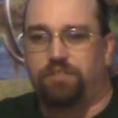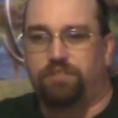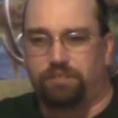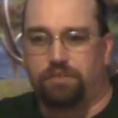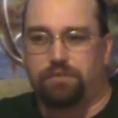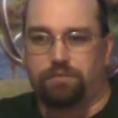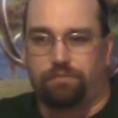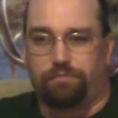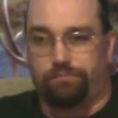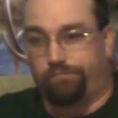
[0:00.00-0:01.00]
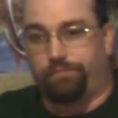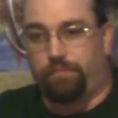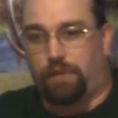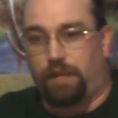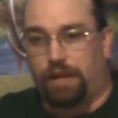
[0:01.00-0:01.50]
just
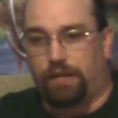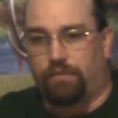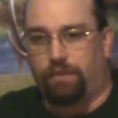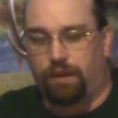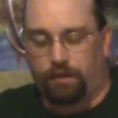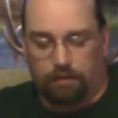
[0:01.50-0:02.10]
lighting a fire.